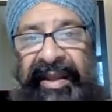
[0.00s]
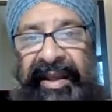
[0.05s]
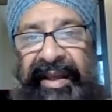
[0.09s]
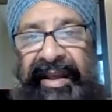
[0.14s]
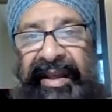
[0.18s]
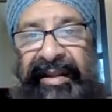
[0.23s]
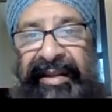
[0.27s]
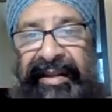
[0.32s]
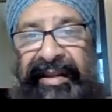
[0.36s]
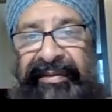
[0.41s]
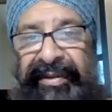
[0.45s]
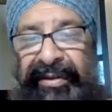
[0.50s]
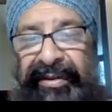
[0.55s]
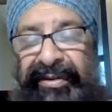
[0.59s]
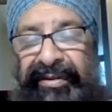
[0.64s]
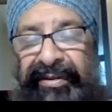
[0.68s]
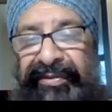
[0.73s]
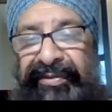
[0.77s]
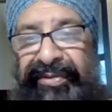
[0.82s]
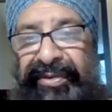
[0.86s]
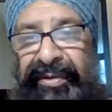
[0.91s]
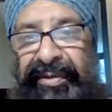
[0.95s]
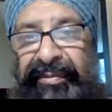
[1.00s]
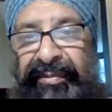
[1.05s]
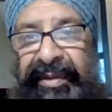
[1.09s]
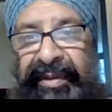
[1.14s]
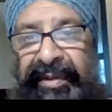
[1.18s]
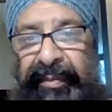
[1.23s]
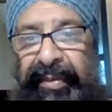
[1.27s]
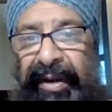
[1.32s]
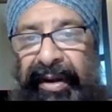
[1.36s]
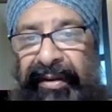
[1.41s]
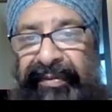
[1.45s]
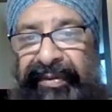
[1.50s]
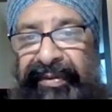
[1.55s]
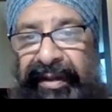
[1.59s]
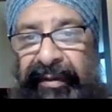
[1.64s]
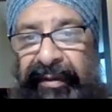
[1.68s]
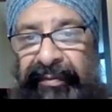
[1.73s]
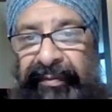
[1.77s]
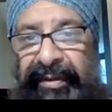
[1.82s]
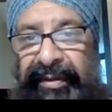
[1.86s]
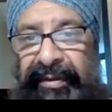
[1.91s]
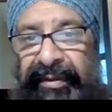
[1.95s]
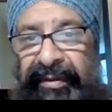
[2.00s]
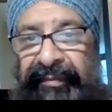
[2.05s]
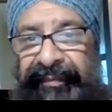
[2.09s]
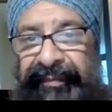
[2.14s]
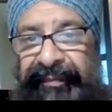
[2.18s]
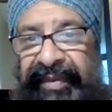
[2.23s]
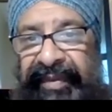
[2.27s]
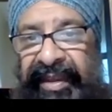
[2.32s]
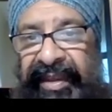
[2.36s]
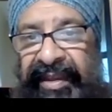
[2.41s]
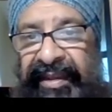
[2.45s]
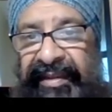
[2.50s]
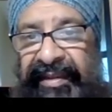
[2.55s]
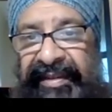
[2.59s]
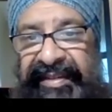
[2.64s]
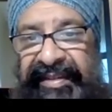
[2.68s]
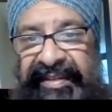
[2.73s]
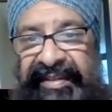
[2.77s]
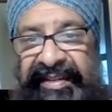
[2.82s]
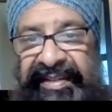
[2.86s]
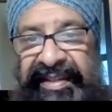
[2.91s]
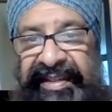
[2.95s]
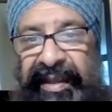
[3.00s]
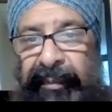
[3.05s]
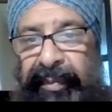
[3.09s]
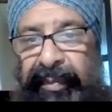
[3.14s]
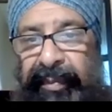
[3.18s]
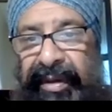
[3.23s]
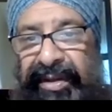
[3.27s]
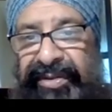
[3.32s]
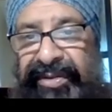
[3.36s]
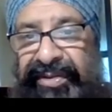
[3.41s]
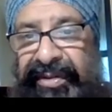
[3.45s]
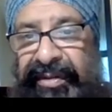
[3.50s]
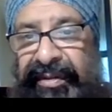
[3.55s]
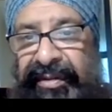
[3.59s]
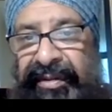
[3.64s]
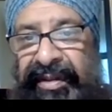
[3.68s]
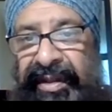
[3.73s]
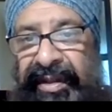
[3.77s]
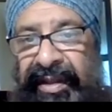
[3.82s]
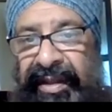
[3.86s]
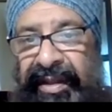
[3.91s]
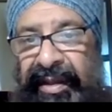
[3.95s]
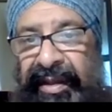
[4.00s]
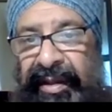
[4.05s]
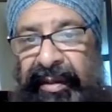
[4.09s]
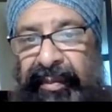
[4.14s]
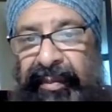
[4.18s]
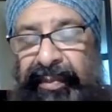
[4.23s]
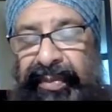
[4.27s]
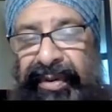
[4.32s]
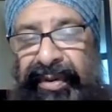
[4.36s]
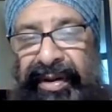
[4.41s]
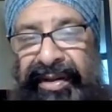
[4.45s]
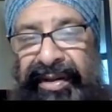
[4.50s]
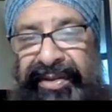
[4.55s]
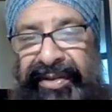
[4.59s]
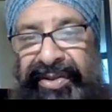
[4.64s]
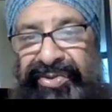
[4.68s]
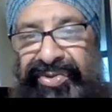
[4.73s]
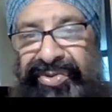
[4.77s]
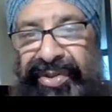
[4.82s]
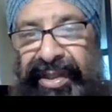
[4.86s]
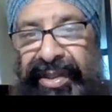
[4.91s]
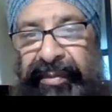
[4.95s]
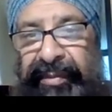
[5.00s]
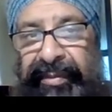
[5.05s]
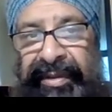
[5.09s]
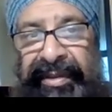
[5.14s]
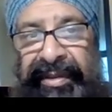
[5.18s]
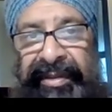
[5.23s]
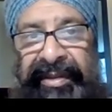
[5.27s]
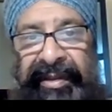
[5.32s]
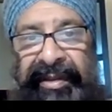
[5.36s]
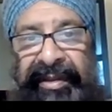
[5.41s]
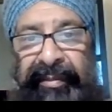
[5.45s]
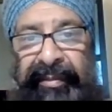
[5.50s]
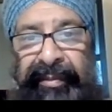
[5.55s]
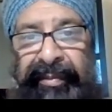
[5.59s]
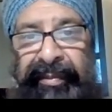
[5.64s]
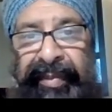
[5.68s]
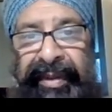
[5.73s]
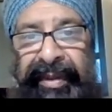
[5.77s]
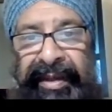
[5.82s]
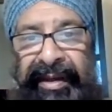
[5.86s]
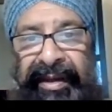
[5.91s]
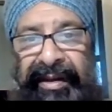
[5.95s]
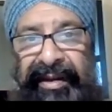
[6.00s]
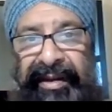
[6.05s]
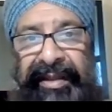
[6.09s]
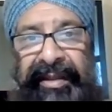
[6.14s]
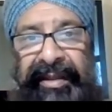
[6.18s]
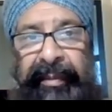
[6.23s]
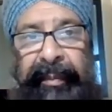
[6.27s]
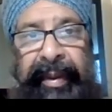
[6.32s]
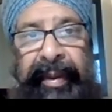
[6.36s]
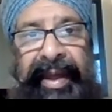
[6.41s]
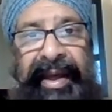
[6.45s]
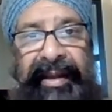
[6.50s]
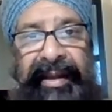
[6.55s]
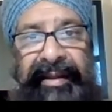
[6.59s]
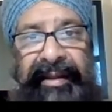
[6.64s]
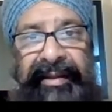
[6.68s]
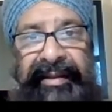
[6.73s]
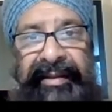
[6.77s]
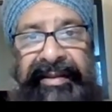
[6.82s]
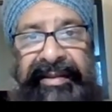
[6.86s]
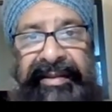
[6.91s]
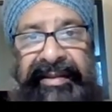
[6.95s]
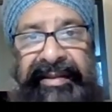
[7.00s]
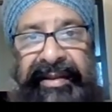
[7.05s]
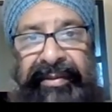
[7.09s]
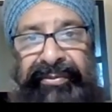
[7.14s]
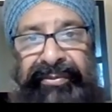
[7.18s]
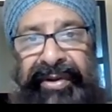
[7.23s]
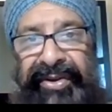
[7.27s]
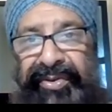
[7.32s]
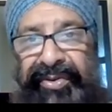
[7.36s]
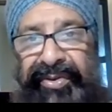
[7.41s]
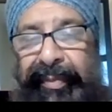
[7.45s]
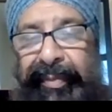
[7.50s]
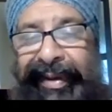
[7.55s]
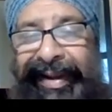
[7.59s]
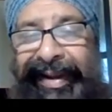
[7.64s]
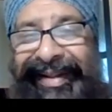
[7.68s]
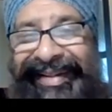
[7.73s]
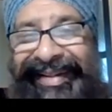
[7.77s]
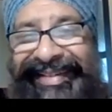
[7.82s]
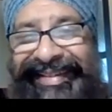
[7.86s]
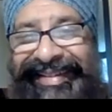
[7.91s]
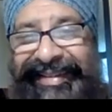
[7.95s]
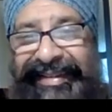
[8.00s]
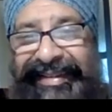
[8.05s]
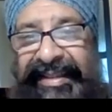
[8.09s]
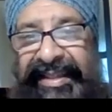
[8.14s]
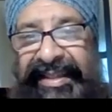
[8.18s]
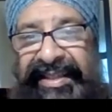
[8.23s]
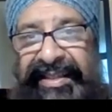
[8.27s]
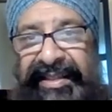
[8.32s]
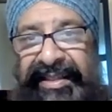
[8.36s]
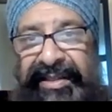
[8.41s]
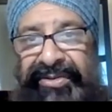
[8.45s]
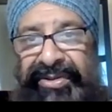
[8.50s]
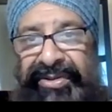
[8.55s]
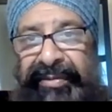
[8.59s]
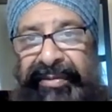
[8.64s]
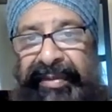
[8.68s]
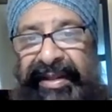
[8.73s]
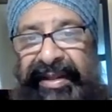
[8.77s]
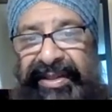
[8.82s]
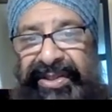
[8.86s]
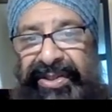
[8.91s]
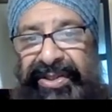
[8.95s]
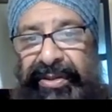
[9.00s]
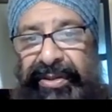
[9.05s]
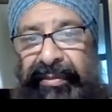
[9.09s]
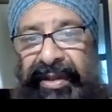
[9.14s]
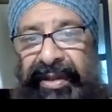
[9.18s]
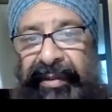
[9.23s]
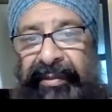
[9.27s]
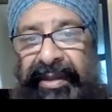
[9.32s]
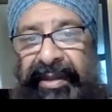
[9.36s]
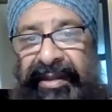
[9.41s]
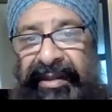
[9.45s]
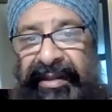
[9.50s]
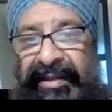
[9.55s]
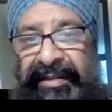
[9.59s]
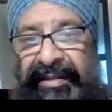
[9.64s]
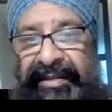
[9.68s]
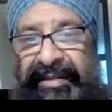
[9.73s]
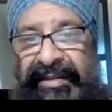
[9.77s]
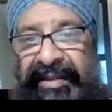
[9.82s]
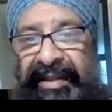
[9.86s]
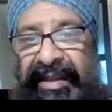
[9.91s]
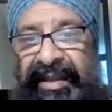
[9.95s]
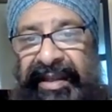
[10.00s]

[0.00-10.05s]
And then if you look from the profile view, this is the same patient. Prior to treatment, behind the palate, the retropalatal distance was about 2 millimeters.